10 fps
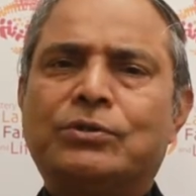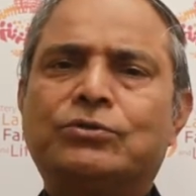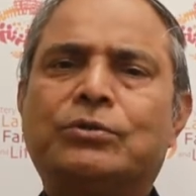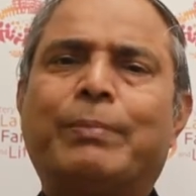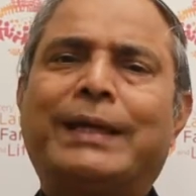
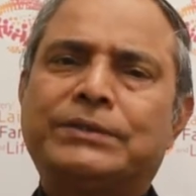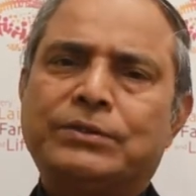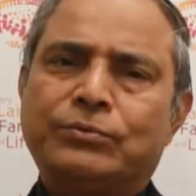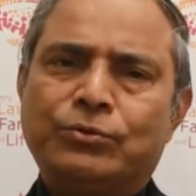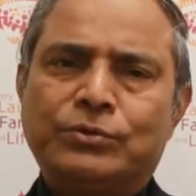also
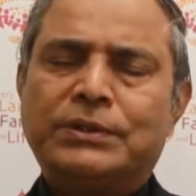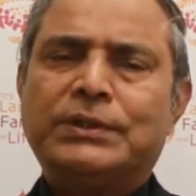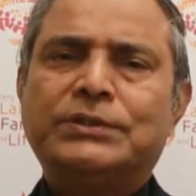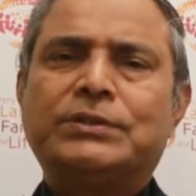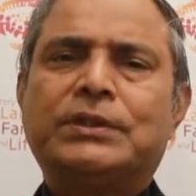passive
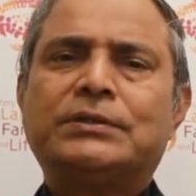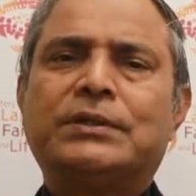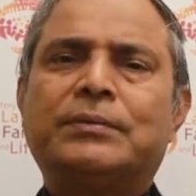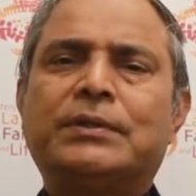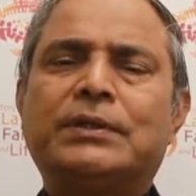euthanasia is
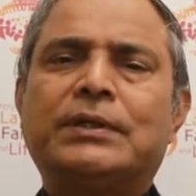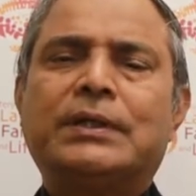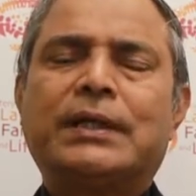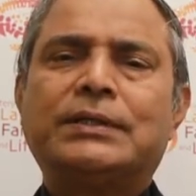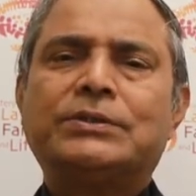uh,
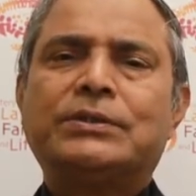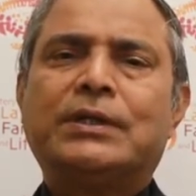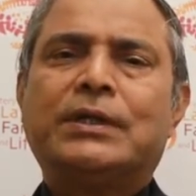legalized.